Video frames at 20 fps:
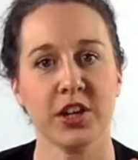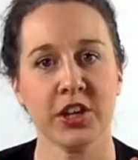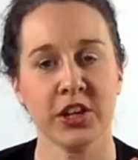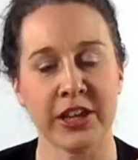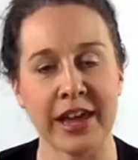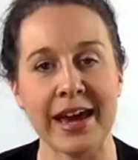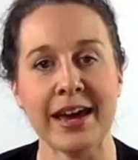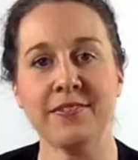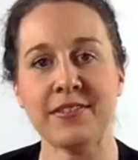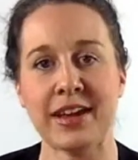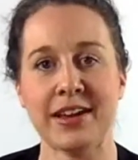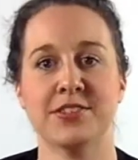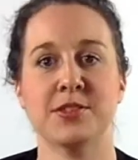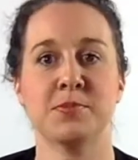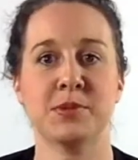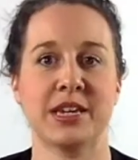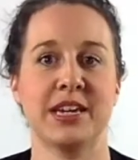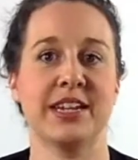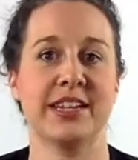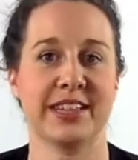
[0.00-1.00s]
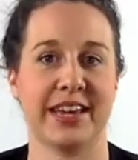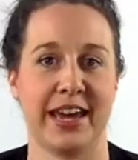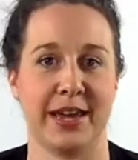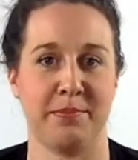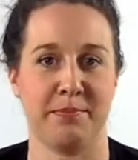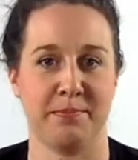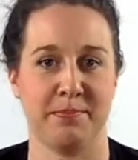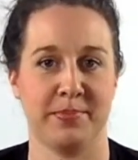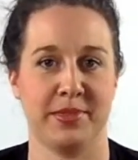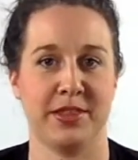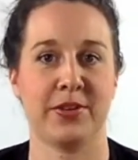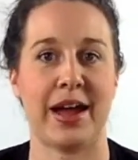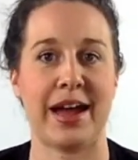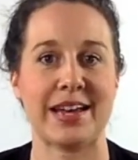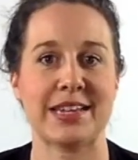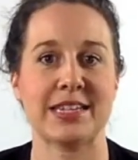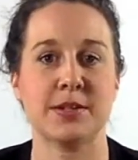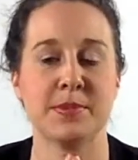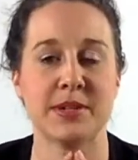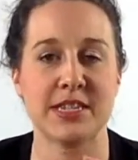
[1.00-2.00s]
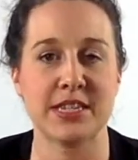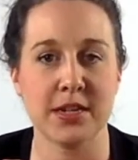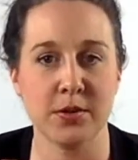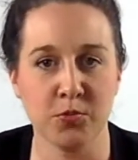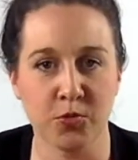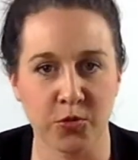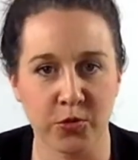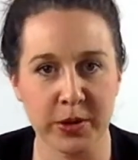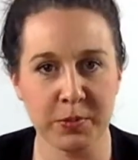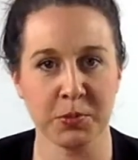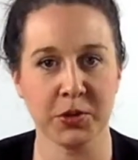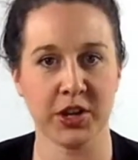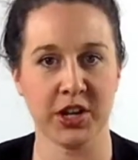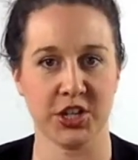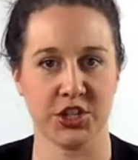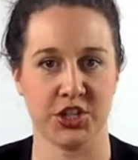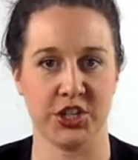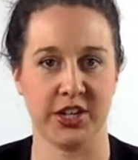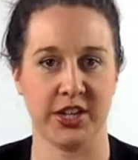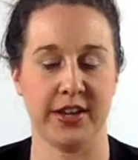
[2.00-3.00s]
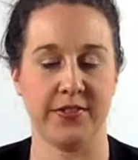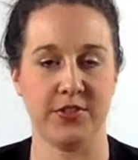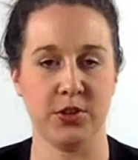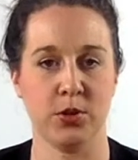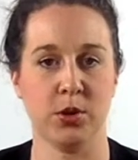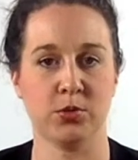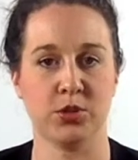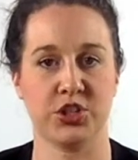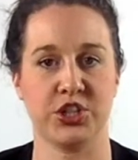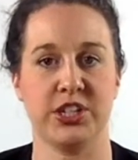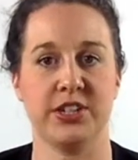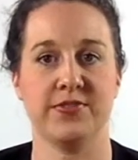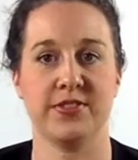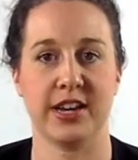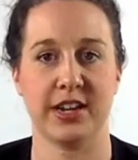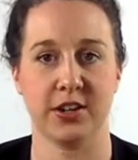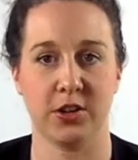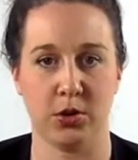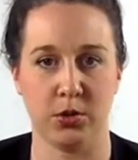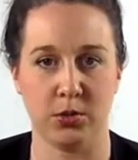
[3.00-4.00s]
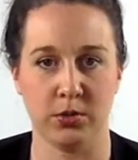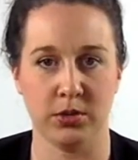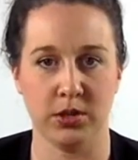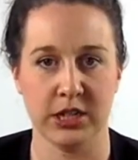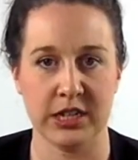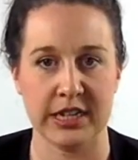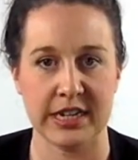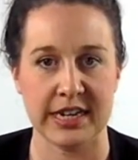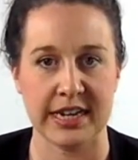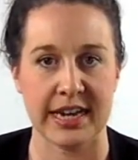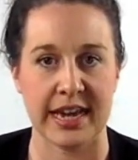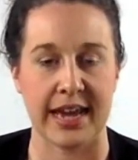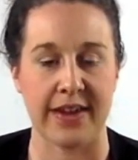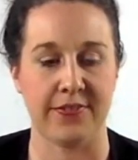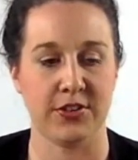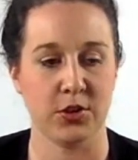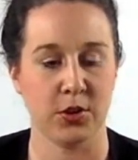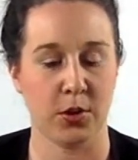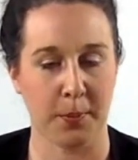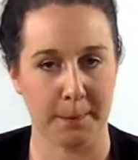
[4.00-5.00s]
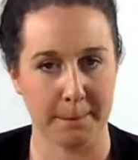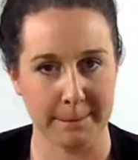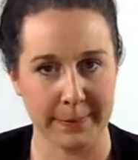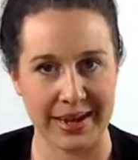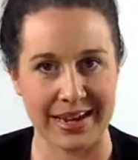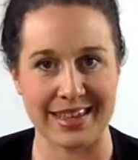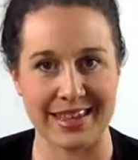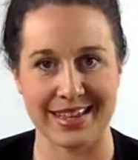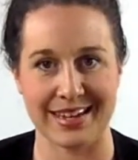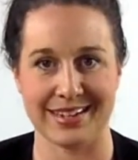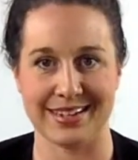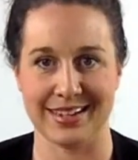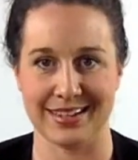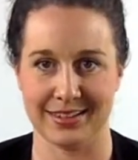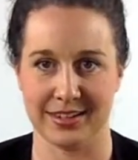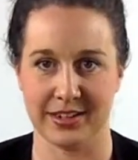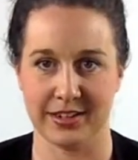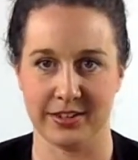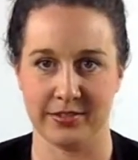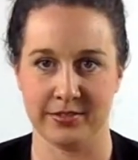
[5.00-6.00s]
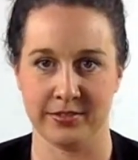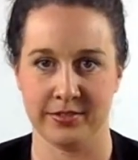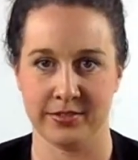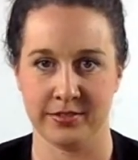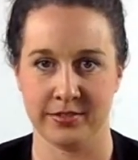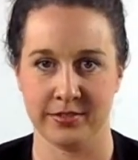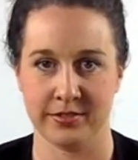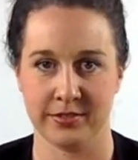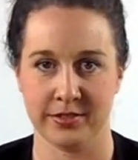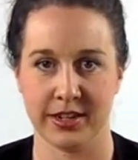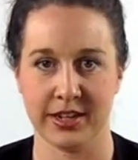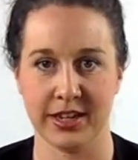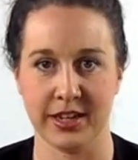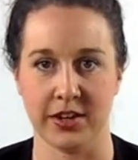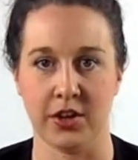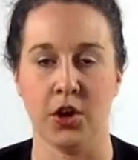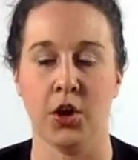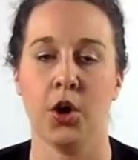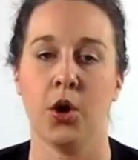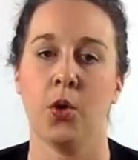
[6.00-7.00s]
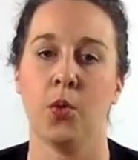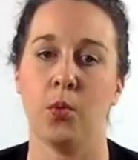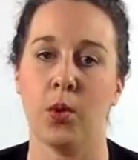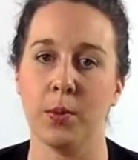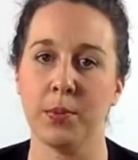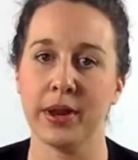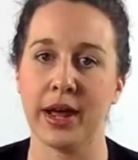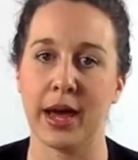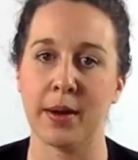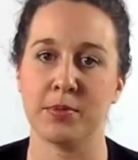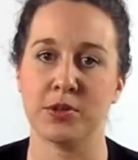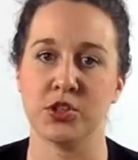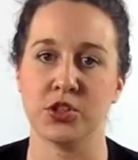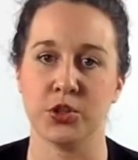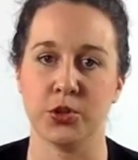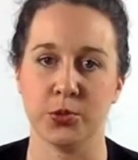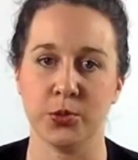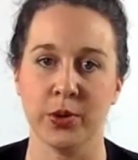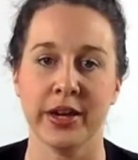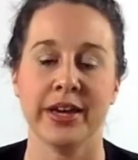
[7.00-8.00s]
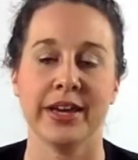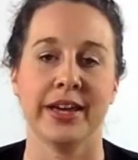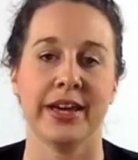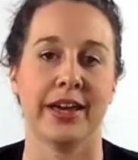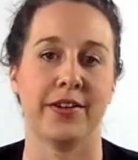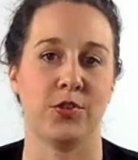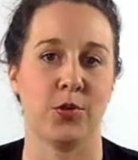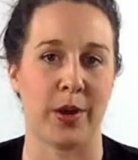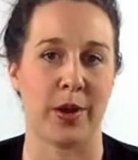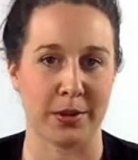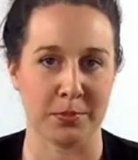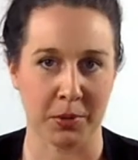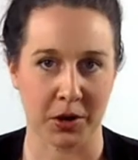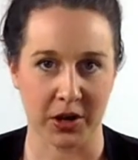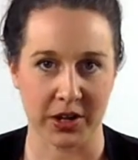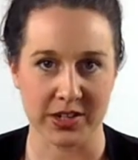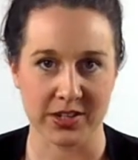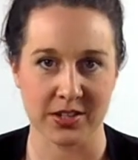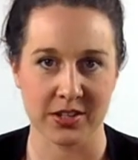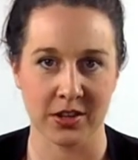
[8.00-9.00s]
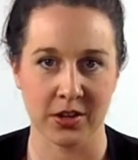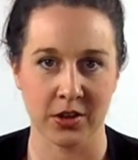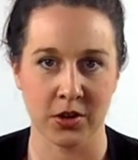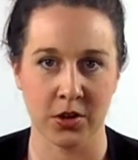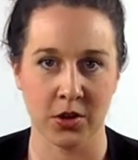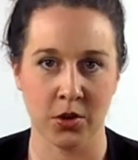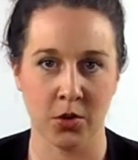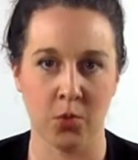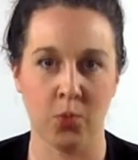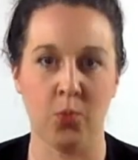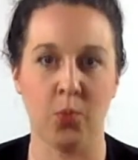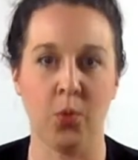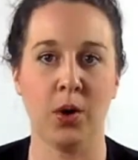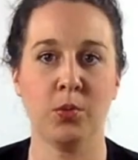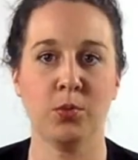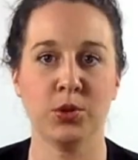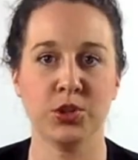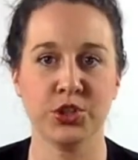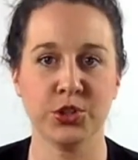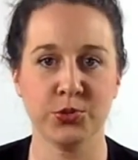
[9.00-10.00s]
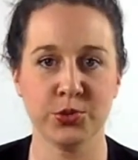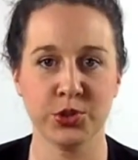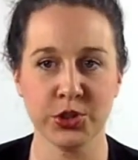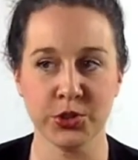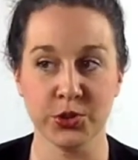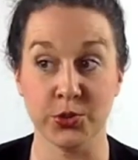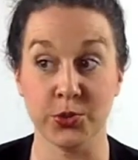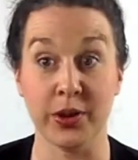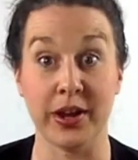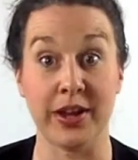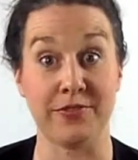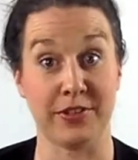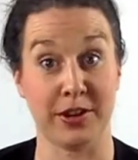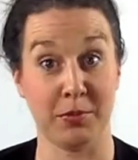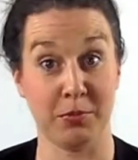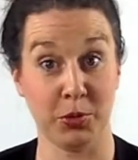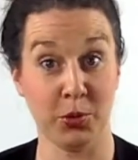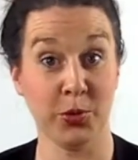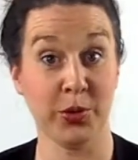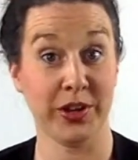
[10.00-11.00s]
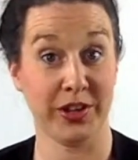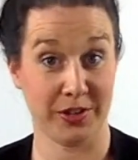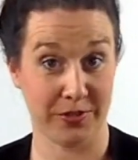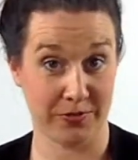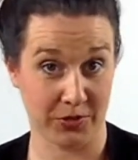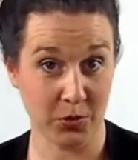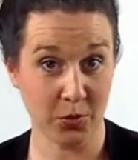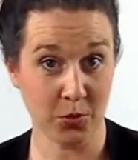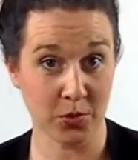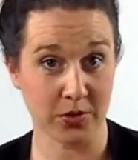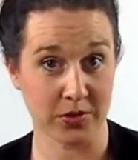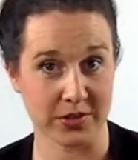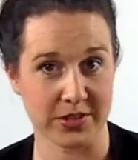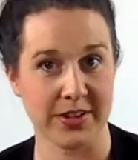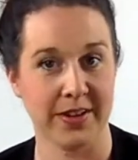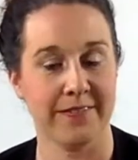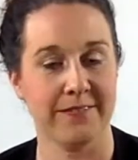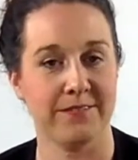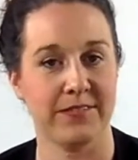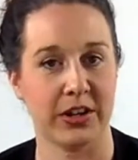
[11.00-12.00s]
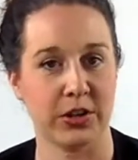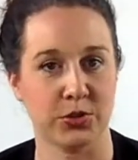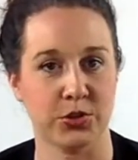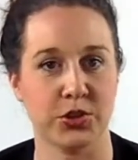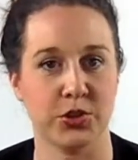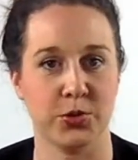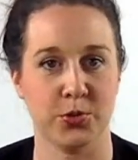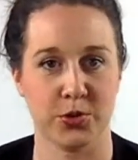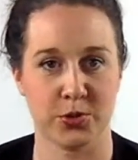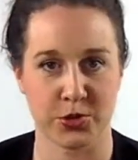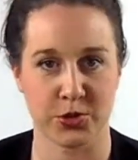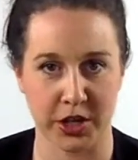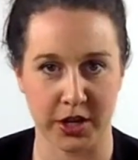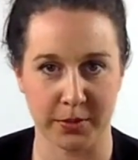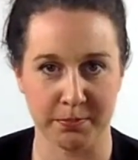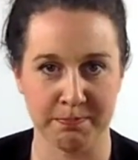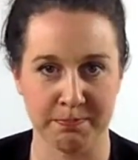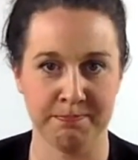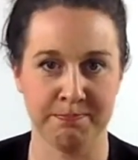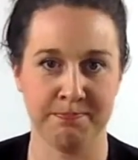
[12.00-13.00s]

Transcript: you have to have some skin in the game. There has to be some repercussion if you don't achieve that goal, if you don't make that deadline. Again, what would happen to you if you had a boss? What would you do if an employee of yours failed to do their job?